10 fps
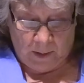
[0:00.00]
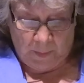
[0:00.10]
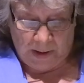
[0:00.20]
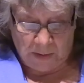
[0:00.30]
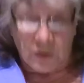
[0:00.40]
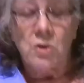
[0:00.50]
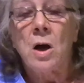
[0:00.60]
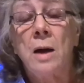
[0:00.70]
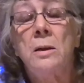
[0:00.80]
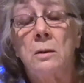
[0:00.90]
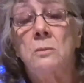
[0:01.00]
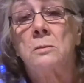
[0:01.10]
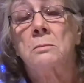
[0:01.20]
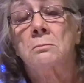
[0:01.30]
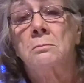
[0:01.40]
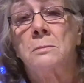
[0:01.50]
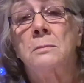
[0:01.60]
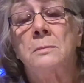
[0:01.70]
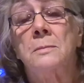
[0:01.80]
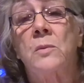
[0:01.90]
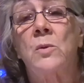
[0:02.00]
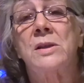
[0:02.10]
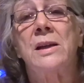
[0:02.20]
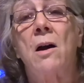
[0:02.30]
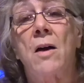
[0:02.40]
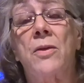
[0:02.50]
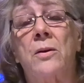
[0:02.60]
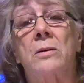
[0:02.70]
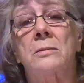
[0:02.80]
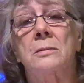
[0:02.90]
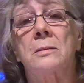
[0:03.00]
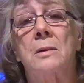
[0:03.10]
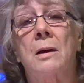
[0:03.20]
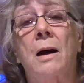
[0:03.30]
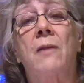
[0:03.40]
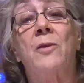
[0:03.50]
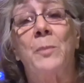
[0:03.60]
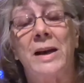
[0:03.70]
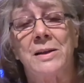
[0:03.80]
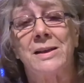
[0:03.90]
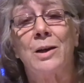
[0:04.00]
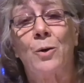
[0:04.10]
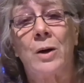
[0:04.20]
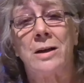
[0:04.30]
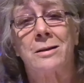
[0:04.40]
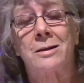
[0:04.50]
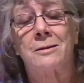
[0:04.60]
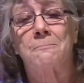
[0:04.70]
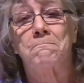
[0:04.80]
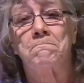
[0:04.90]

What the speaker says: Because John Newton was the author of Amazing Grace.